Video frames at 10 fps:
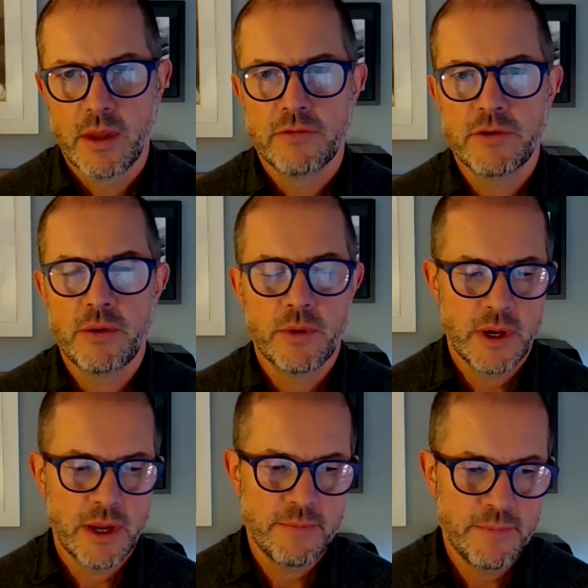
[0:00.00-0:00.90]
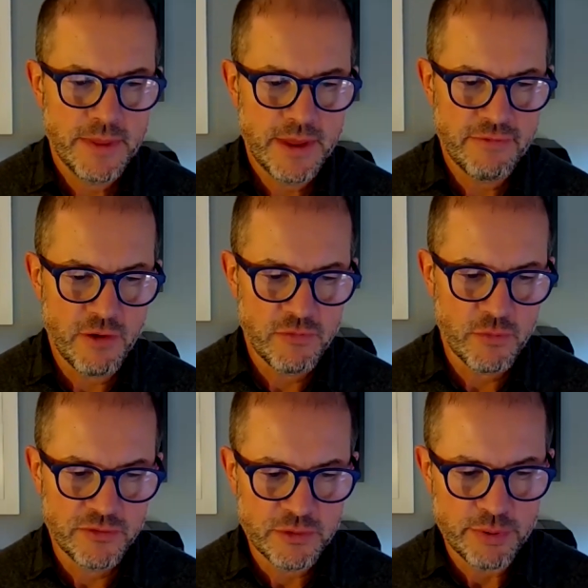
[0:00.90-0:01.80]
So if
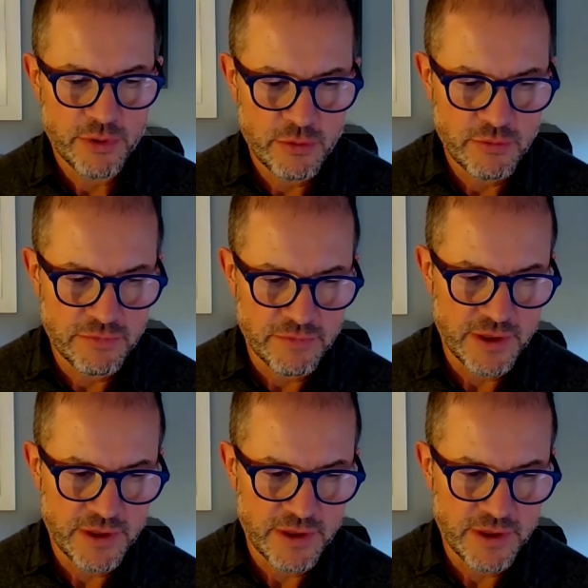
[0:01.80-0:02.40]
Ofwat approve